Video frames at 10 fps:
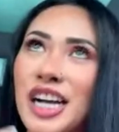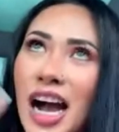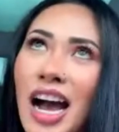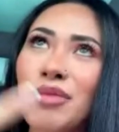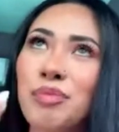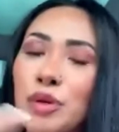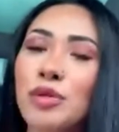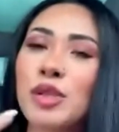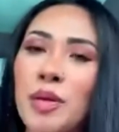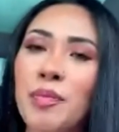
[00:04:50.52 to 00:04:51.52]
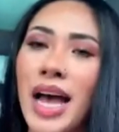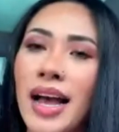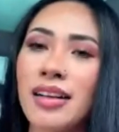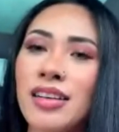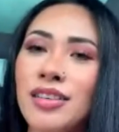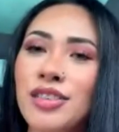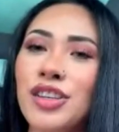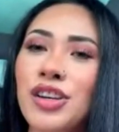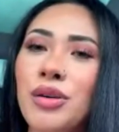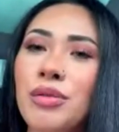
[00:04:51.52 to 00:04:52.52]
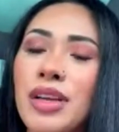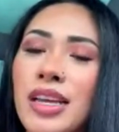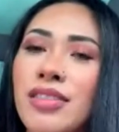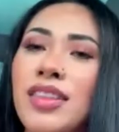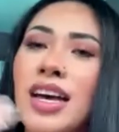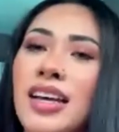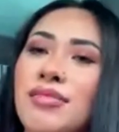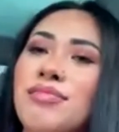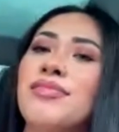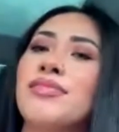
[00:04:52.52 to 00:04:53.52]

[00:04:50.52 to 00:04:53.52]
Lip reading: God pulls me back, in that